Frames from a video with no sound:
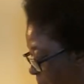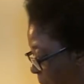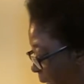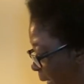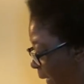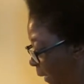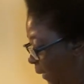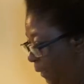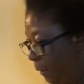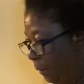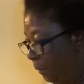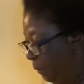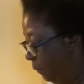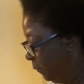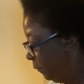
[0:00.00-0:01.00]
pan,
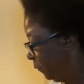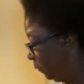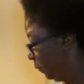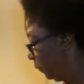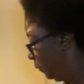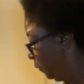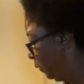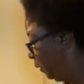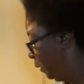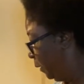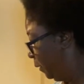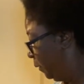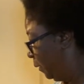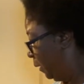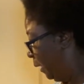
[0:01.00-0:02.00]

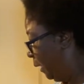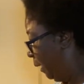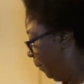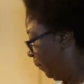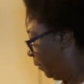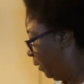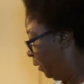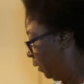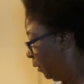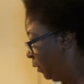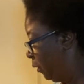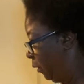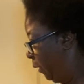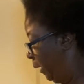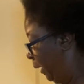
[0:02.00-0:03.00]
and I'm gonna
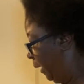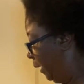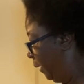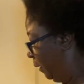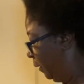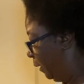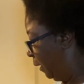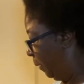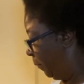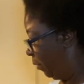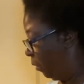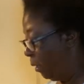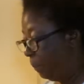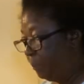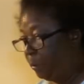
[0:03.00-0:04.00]
go ahead and I'm
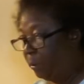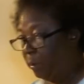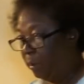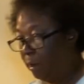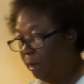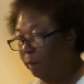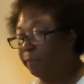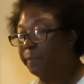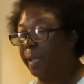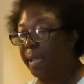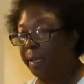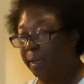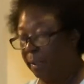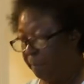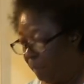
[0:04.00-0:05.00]
gonna pour all of
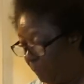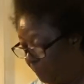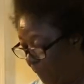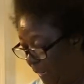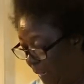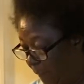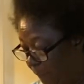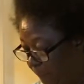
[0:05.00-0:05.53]
that in my pot.